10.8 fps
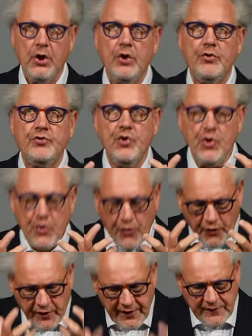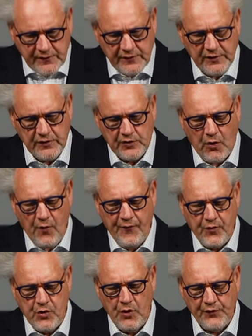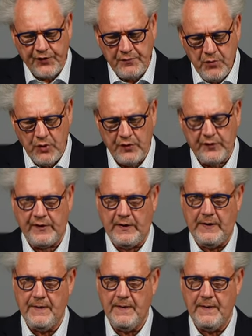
The riches of God's mercy.